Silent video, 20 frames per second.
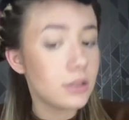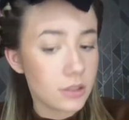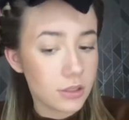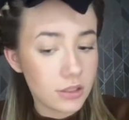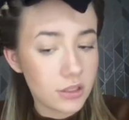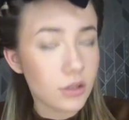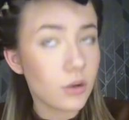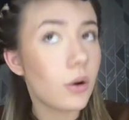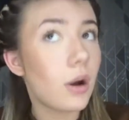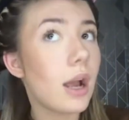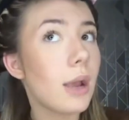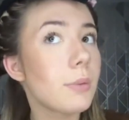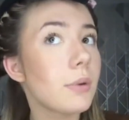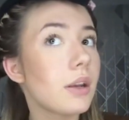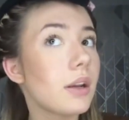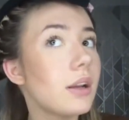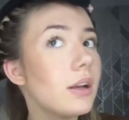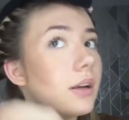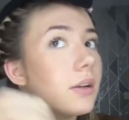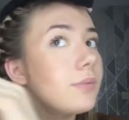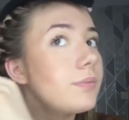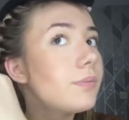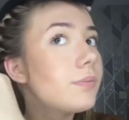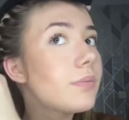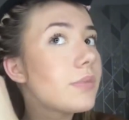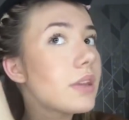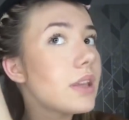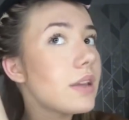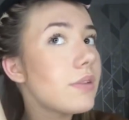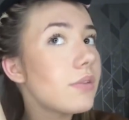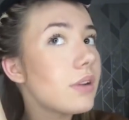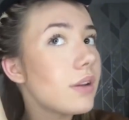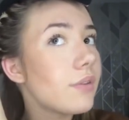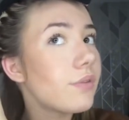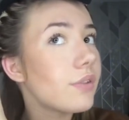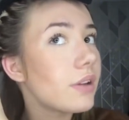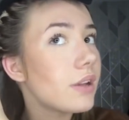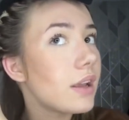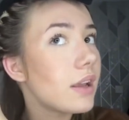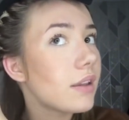so I'm gonna, even if
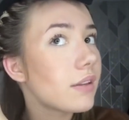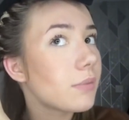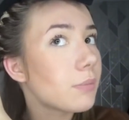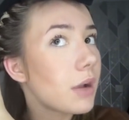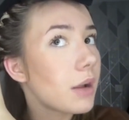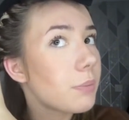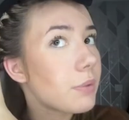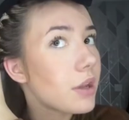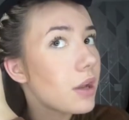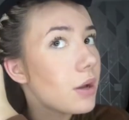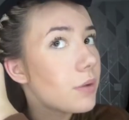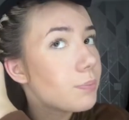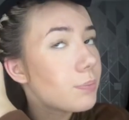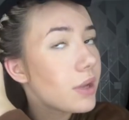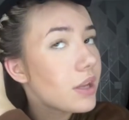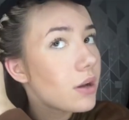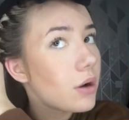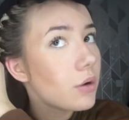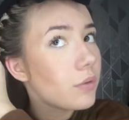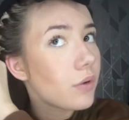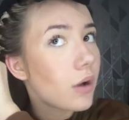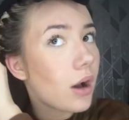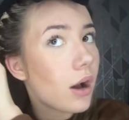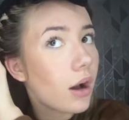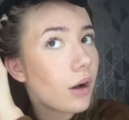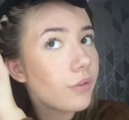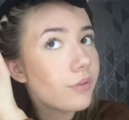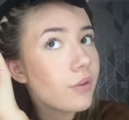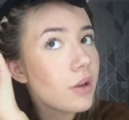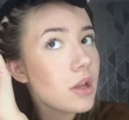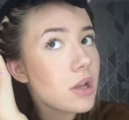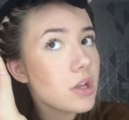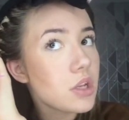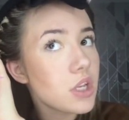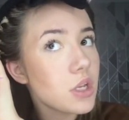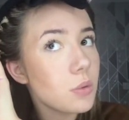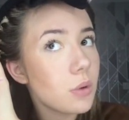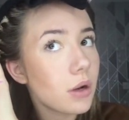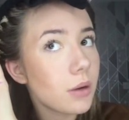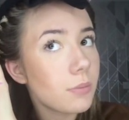it is might be a bit over half,
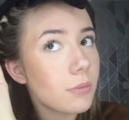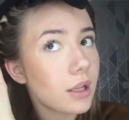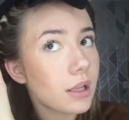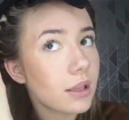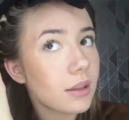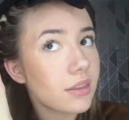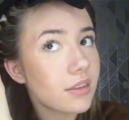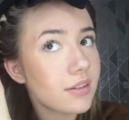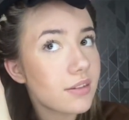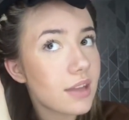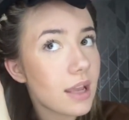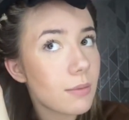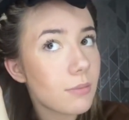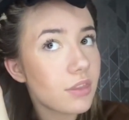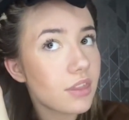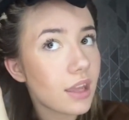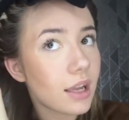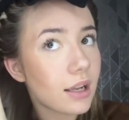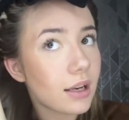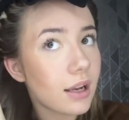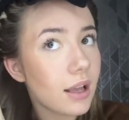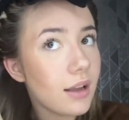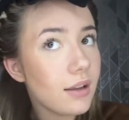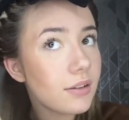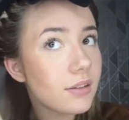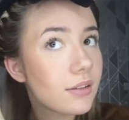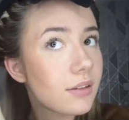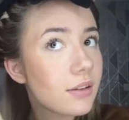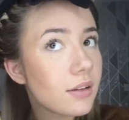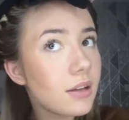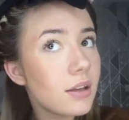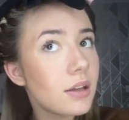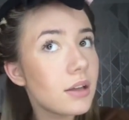you want them like the same thickness,